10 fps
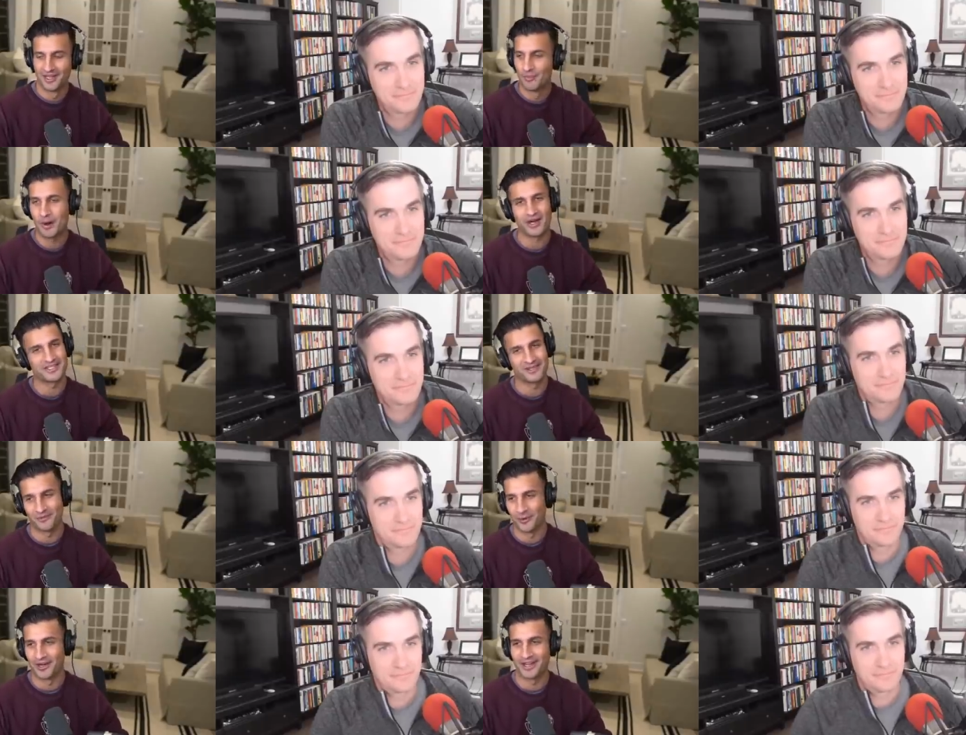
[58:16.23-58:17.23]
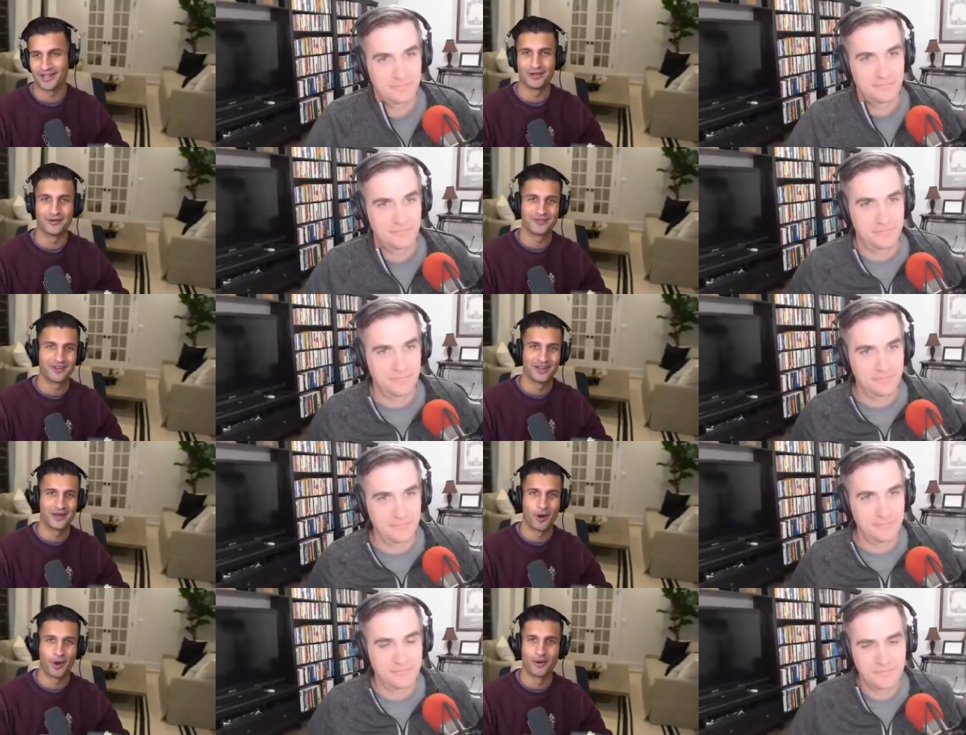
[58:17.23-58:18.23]
Speaker 1: positive or negative.
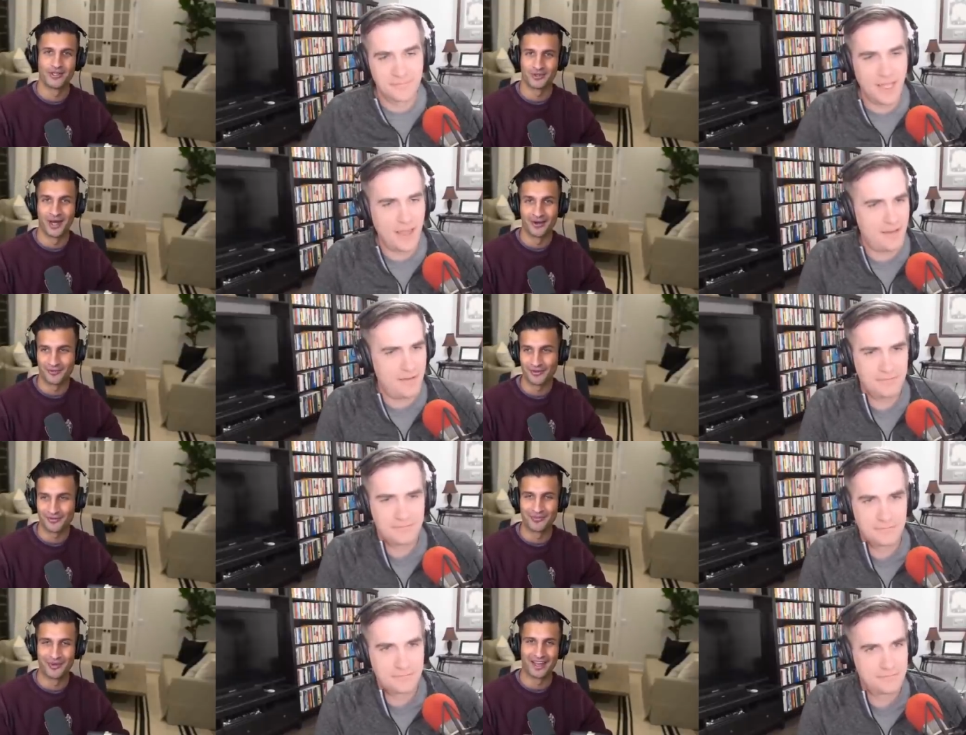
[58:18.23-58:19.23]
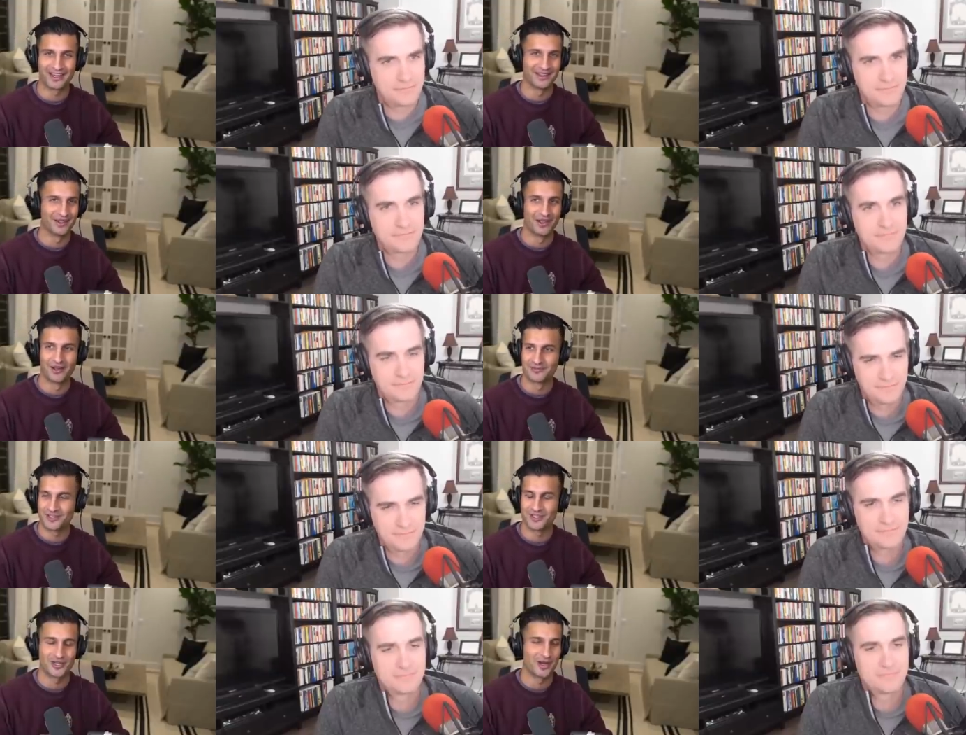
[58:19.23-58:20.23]
Um, always around yeah. for the feedback, and love
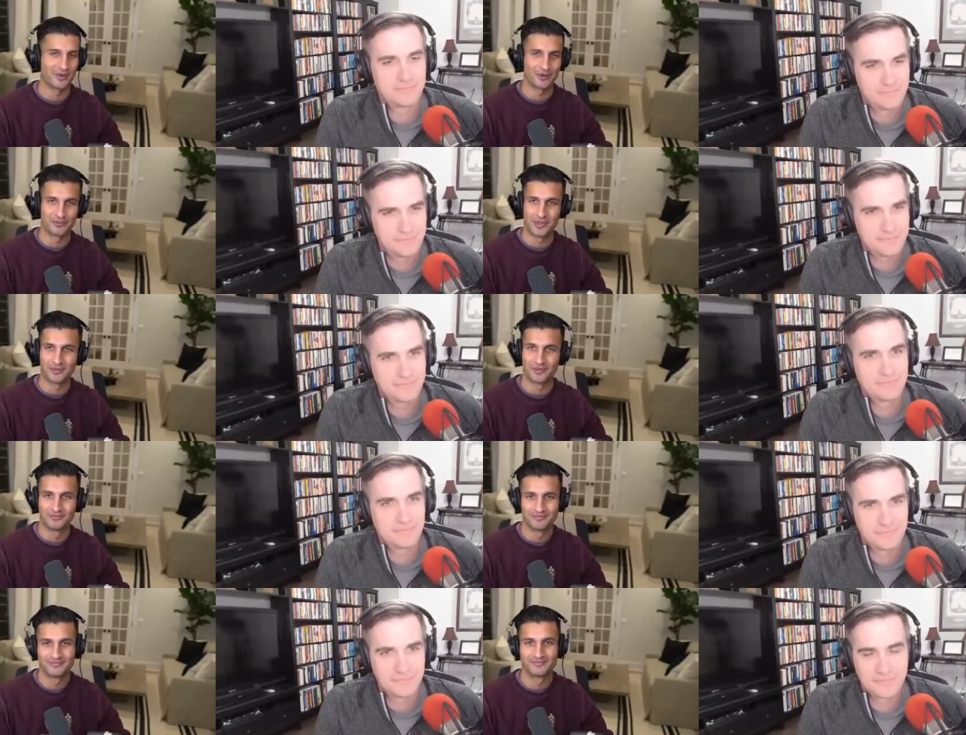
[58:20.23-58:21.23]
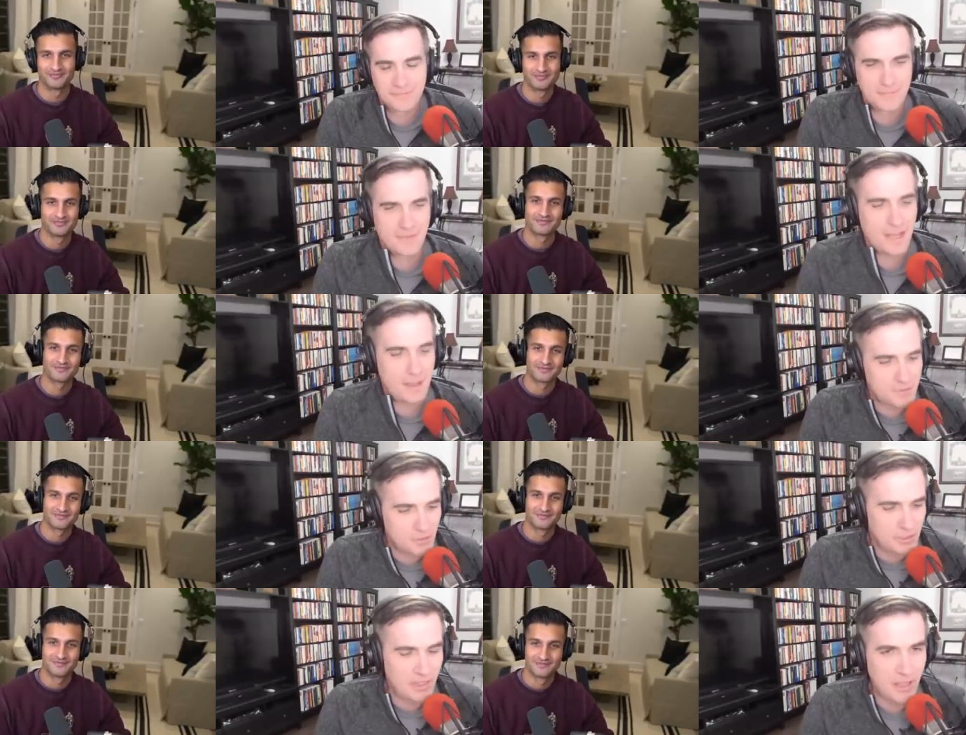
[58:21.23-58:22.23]
just jamming with people.
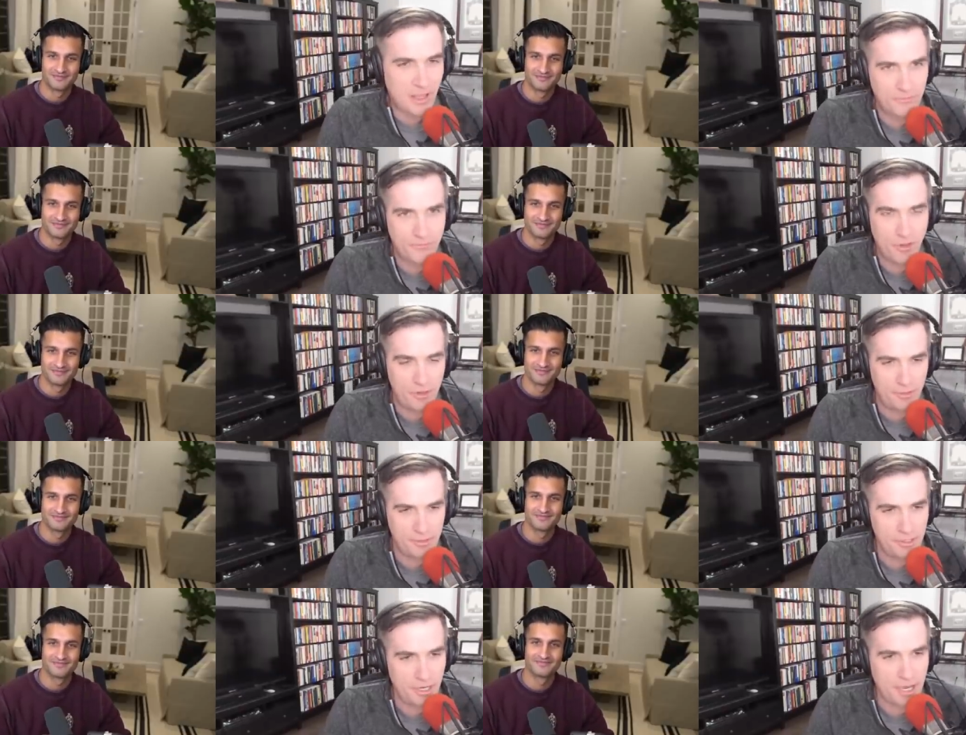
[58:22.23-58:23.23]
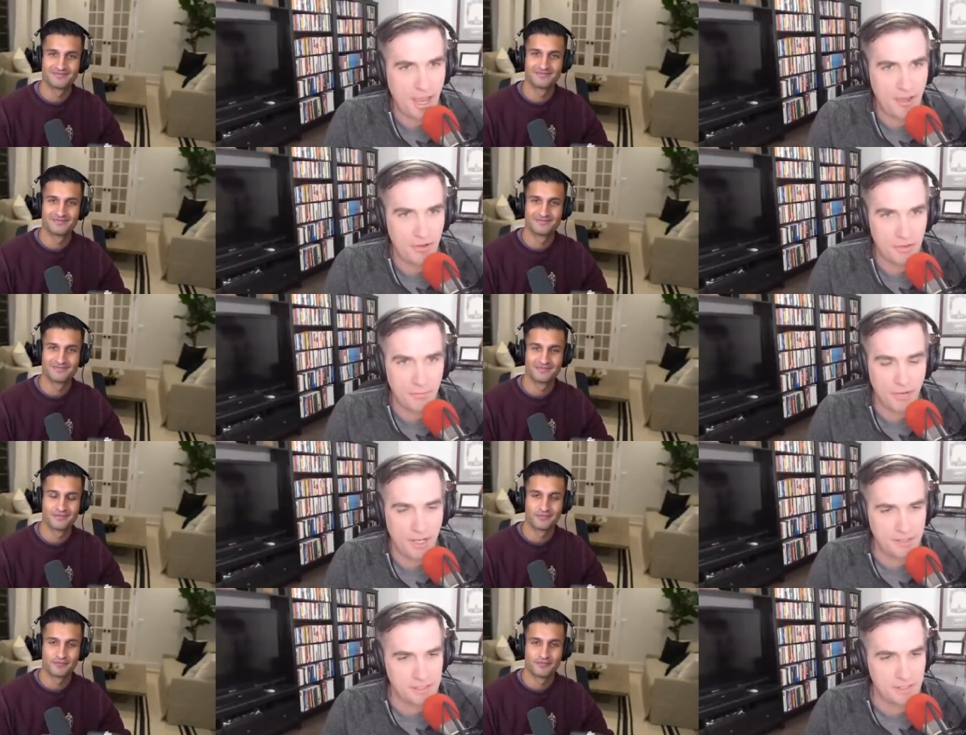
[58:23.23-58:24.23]
Speaker 2: Absolutely love following your account. You put
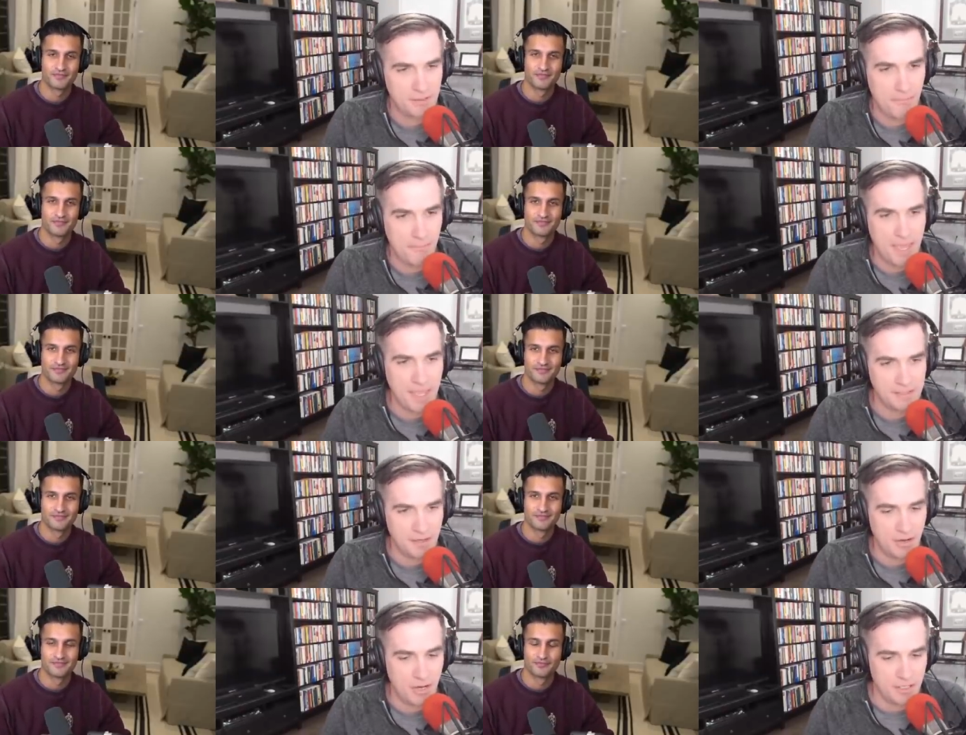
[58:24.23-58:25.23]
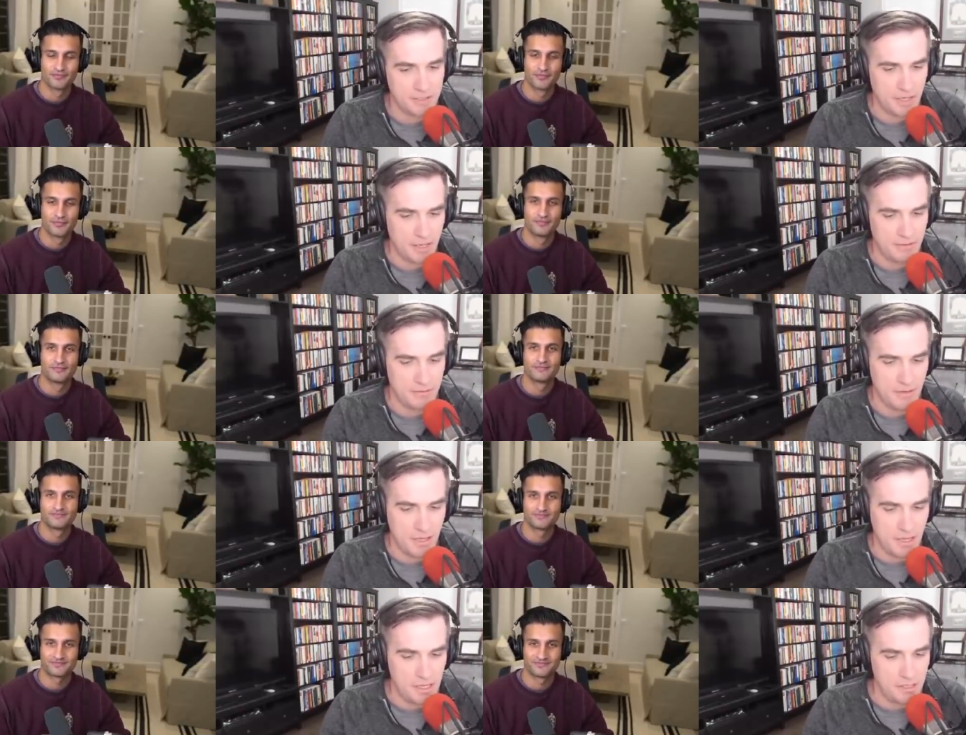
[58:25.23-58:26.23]
out such amazing content,
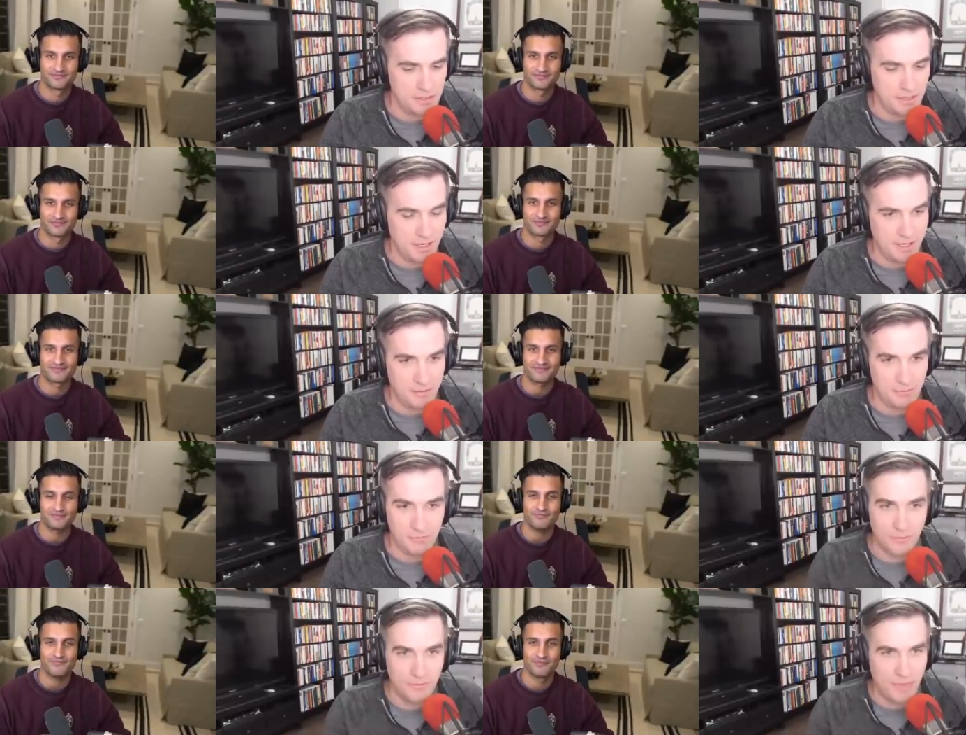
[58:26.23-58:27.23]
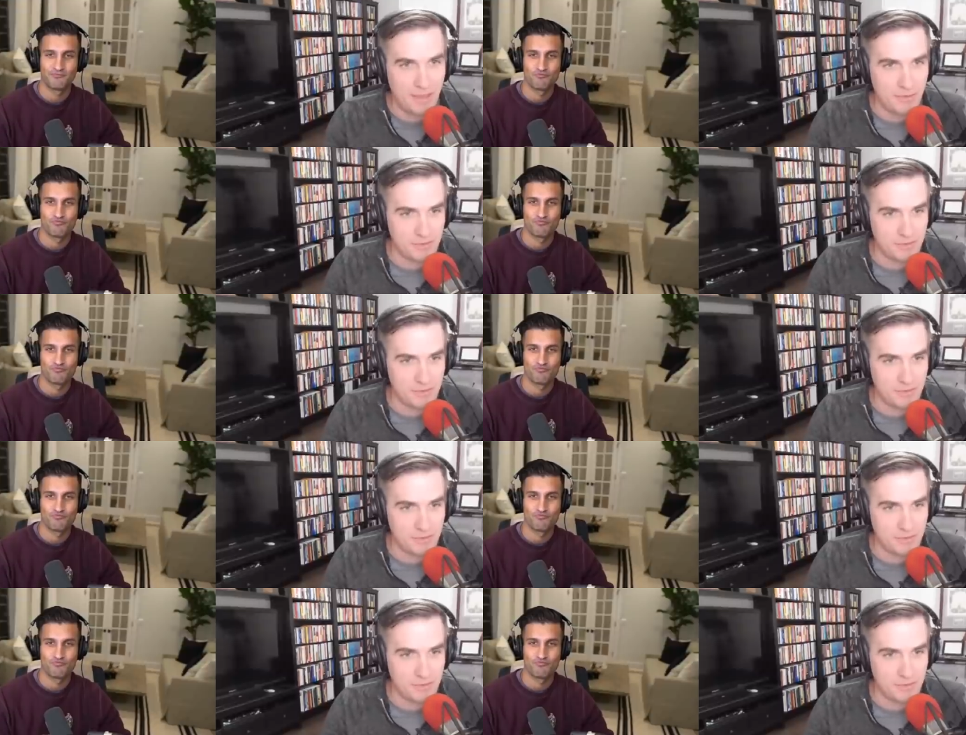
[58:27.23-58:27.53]
and uh, thank you